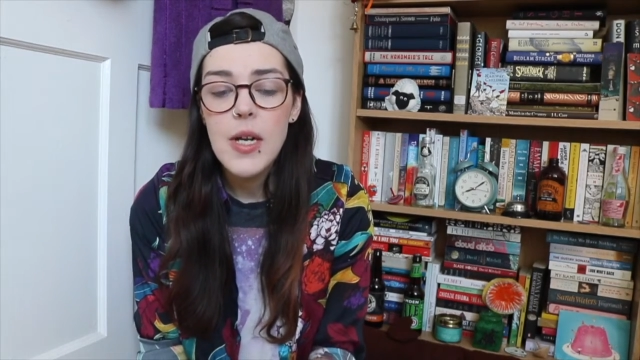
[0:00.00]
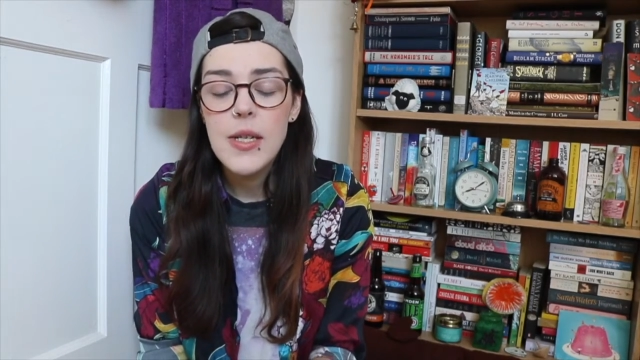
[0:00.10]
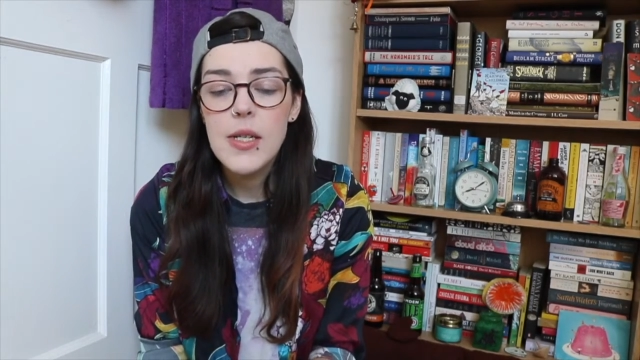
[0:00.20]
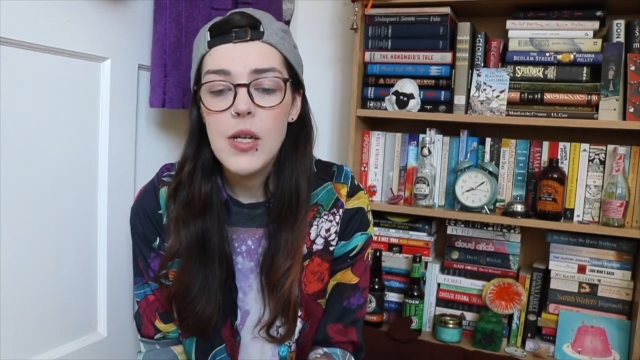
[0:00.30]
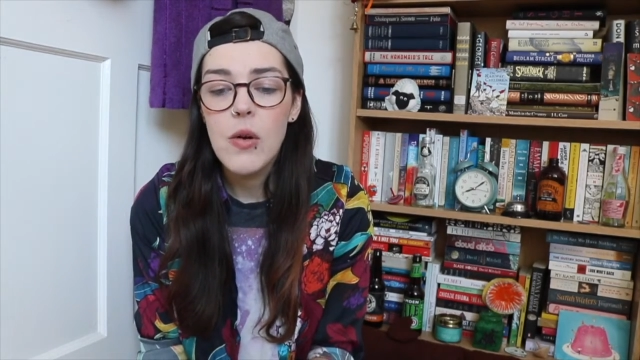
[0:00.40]

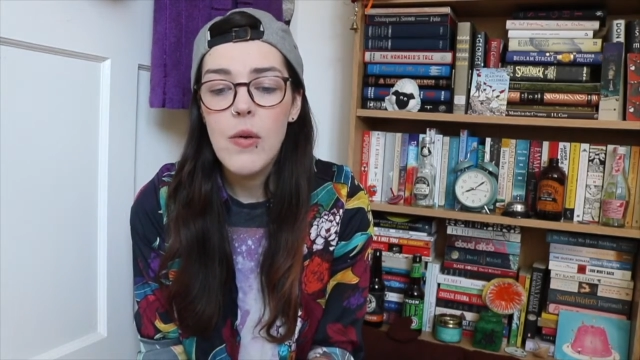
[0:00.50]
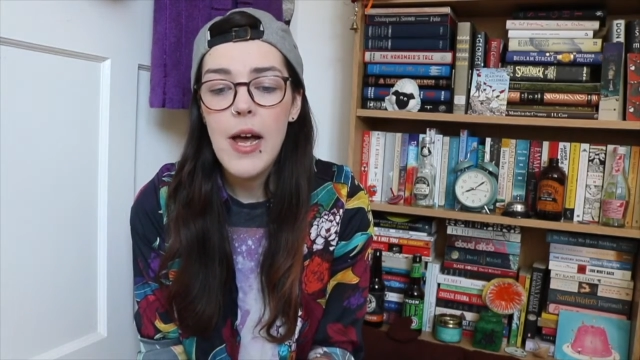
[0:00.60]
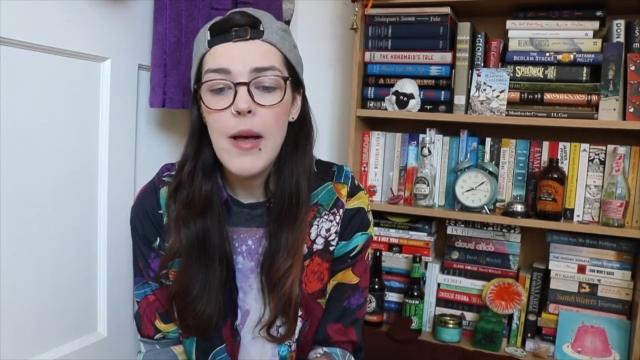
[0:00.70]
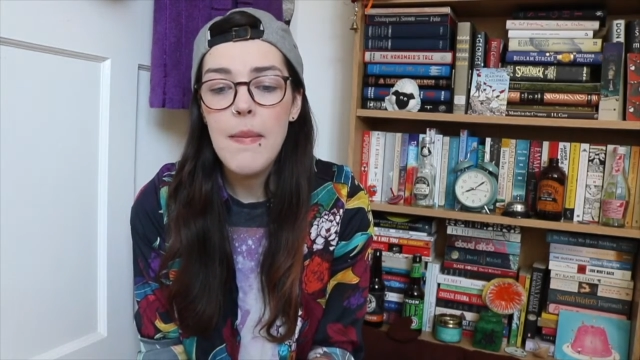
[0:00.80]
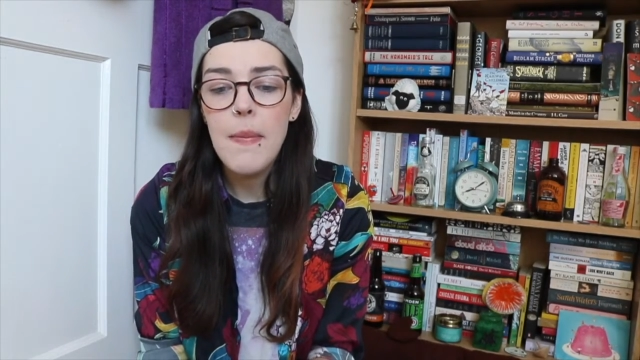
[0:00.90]
so
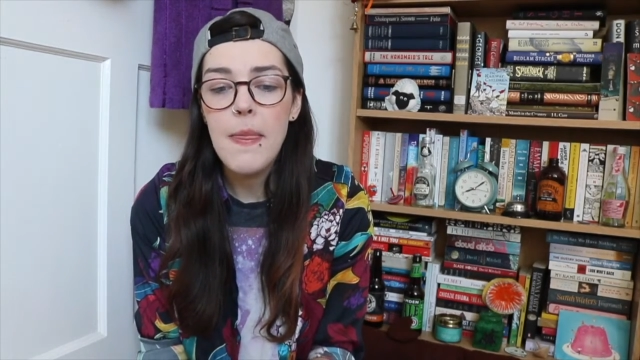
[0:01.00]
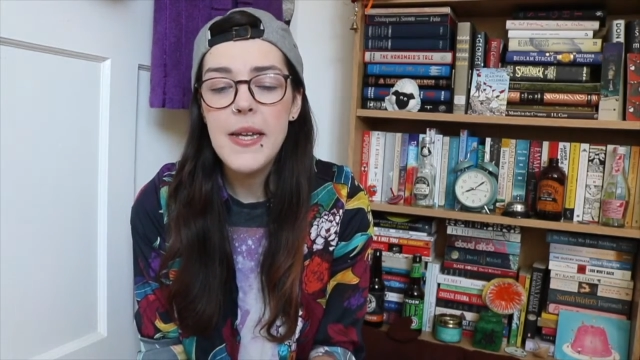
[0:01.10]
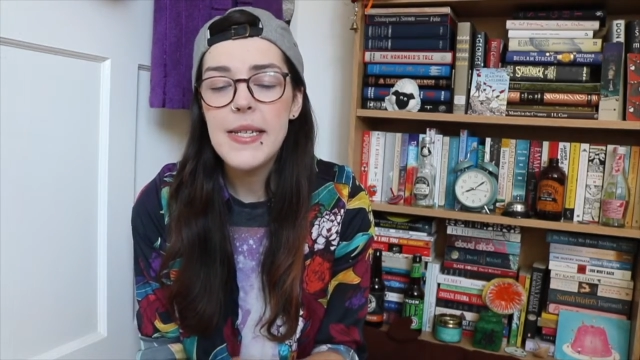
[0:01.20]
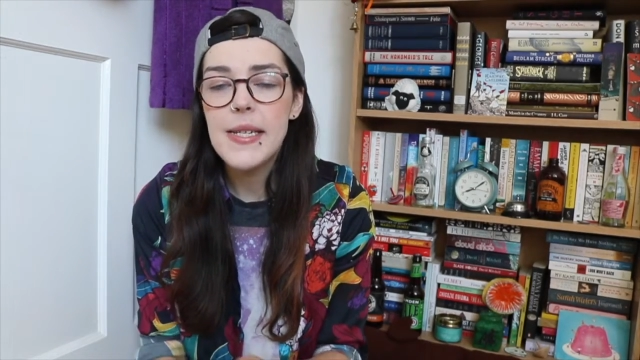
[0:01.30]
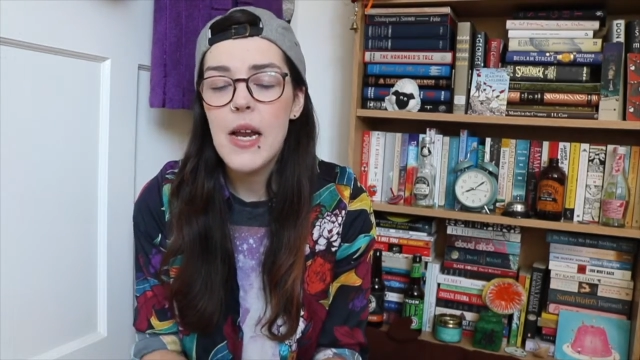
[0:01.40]

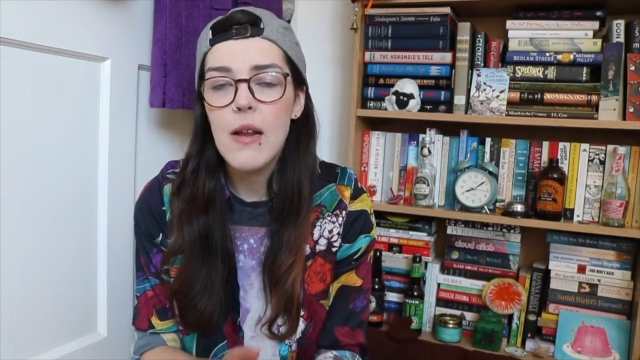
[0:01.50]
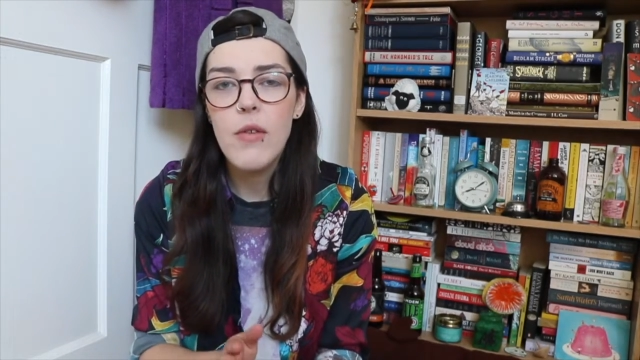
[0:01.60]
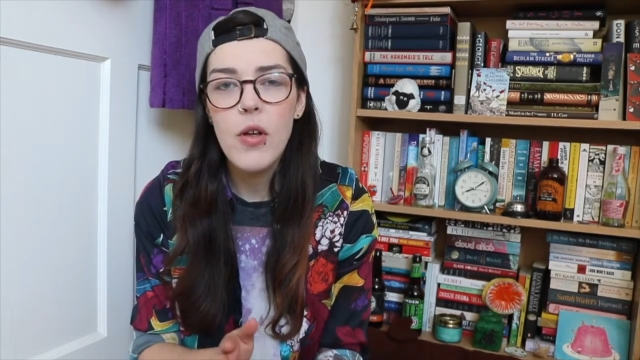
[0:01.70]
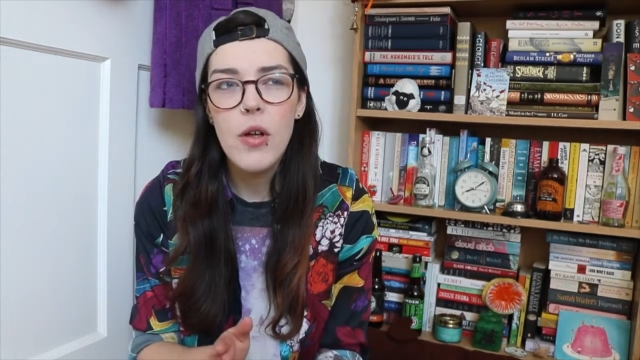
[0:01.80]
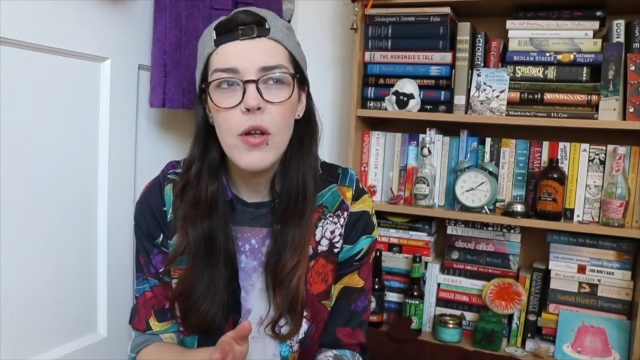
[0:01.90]
this is kind of
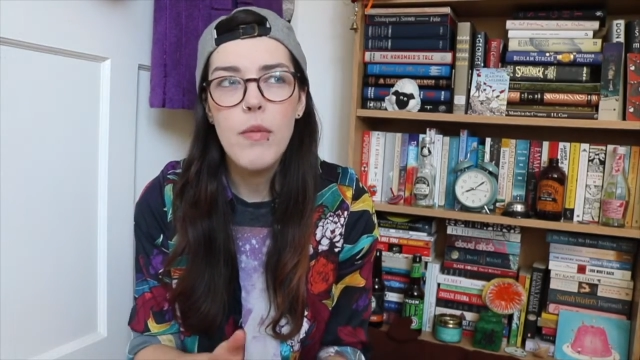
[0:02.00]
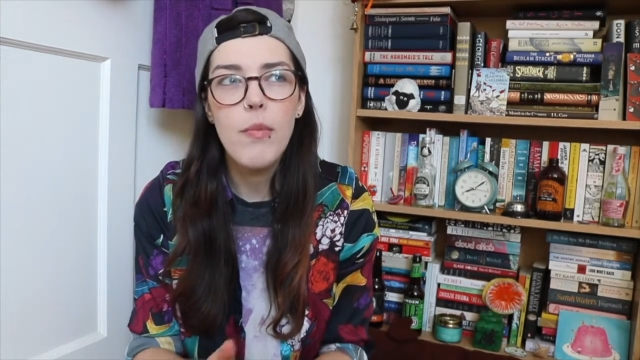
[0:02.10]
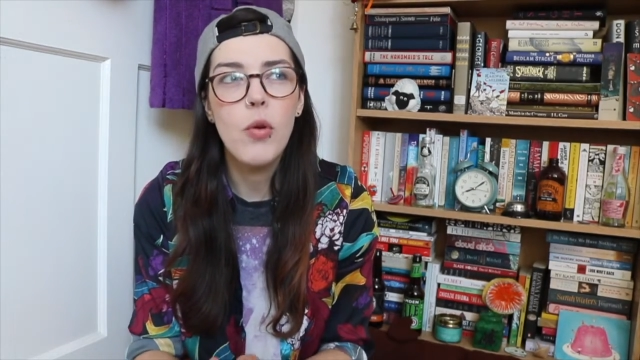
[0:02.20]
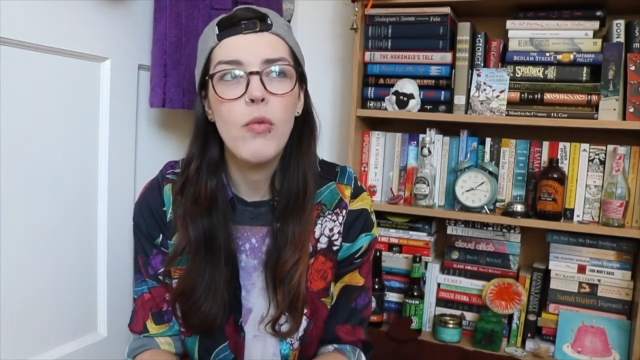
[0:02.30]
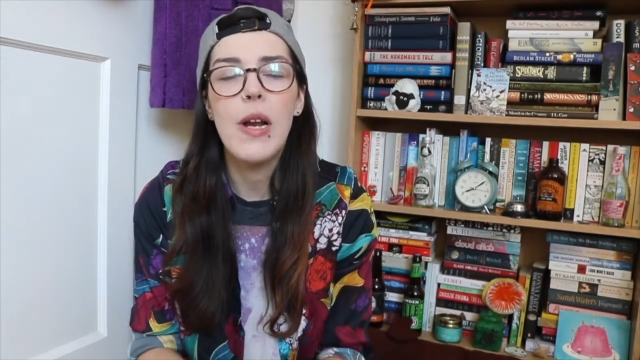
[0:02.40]
a
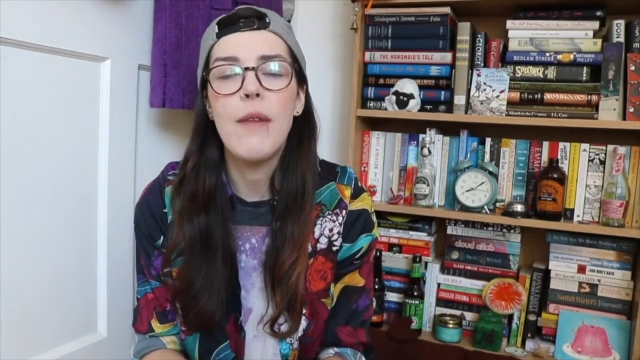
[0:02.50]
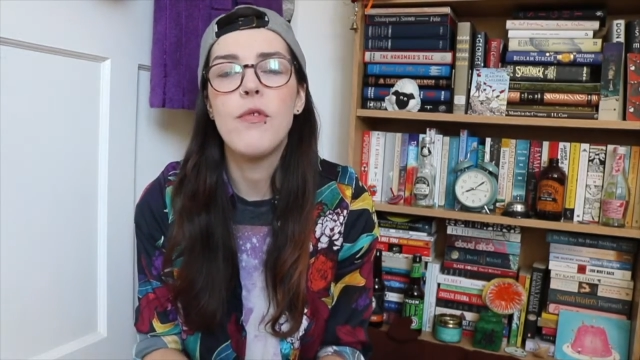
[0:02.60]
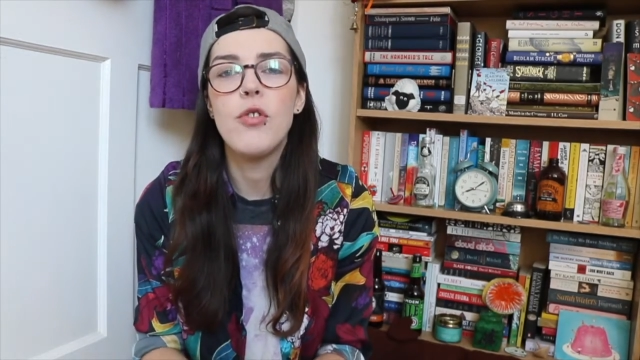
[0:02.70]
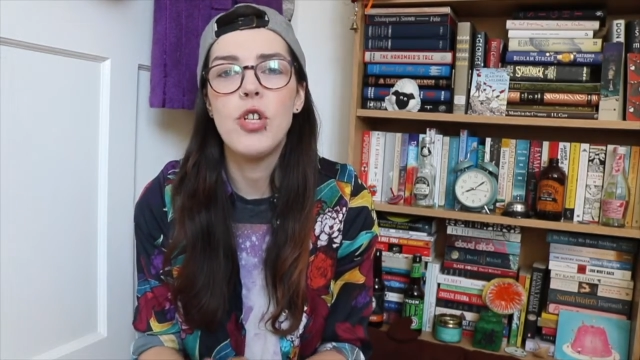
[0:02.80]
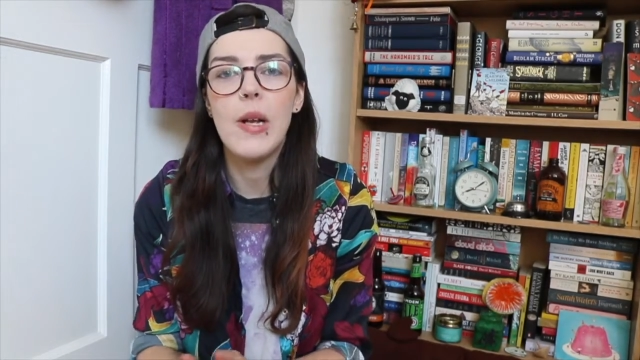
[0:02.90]
Book Roulette
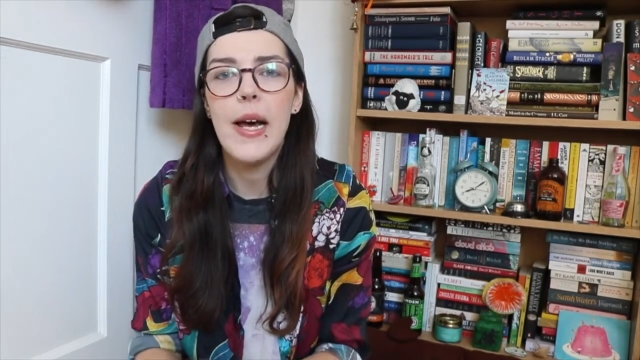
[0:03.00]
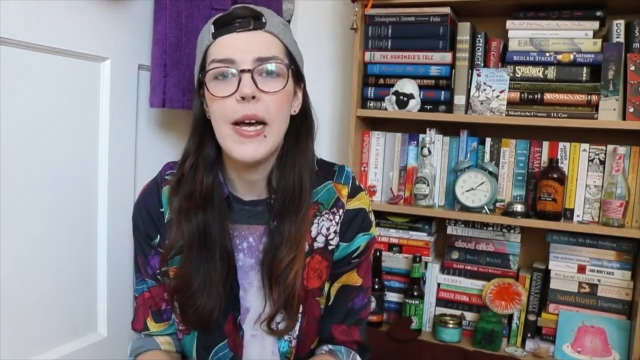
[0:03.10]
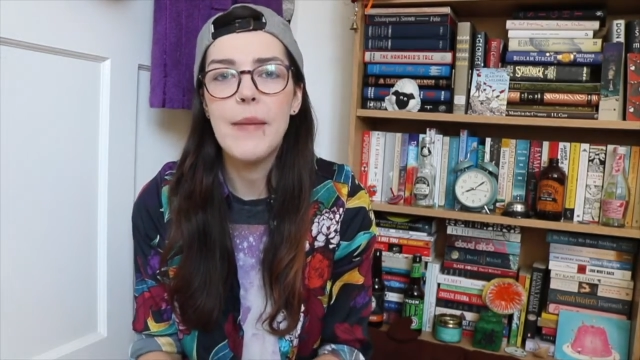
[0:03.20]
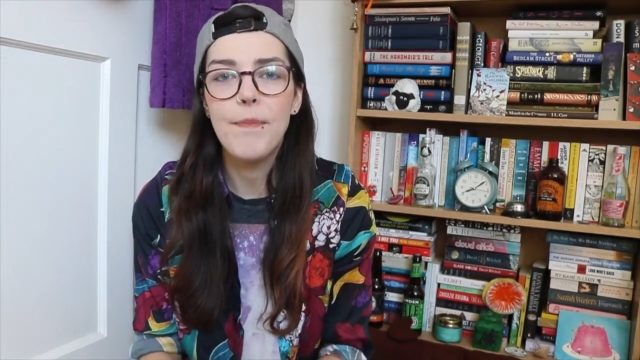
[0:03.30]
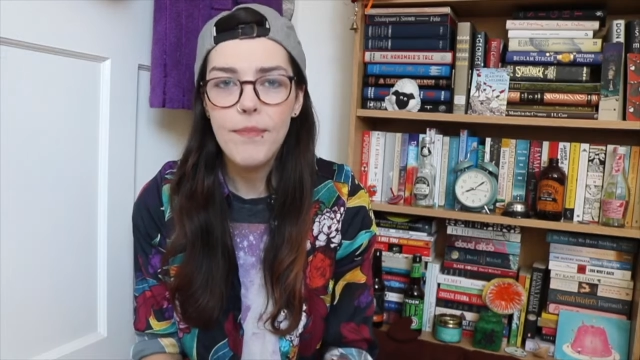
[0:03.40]
for
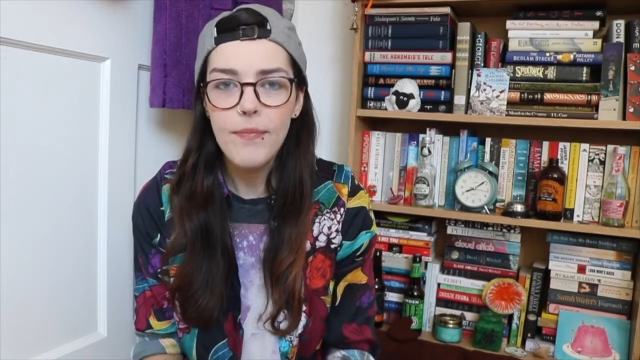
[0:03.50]
July.